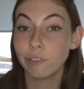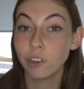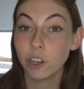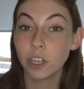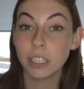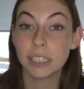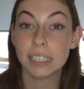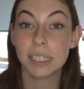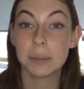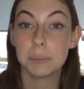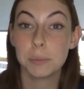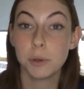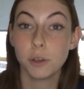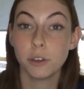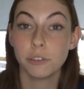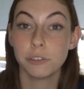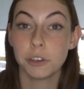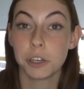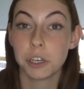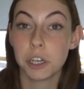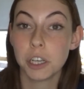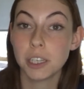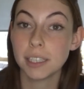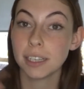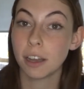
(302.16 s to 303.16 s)
got some moon
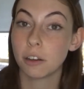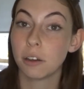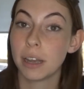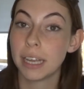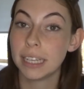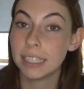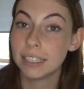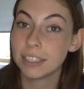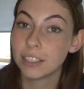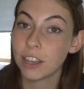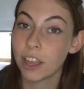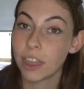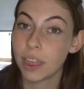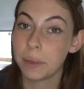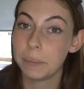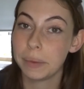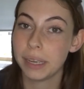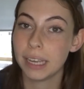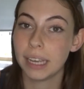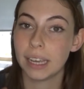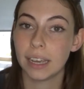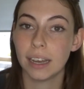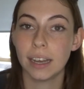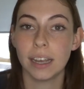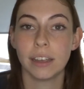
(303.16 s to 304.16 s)
photos. I'll insert them
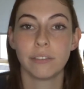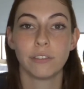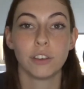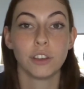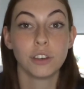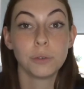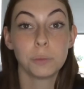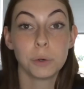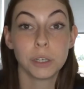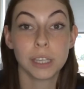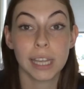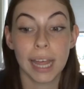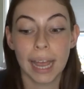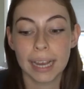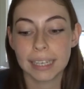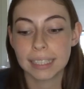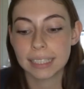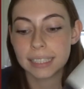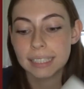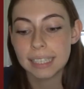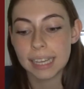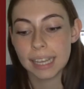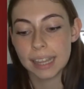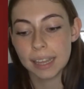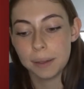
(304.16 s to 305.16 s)
here if you would like to
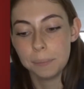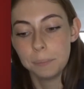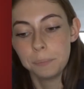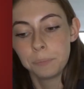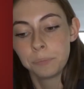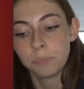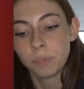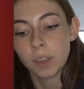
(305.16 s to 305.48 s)
see them.